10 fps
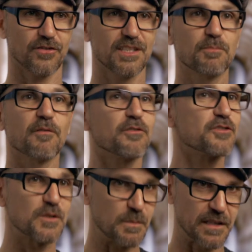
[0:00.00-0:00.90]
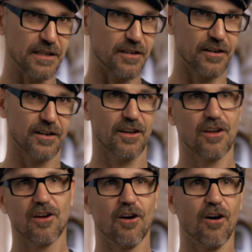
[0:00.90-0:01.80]
tip of the spear
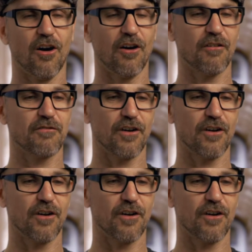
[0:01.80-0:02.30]
of,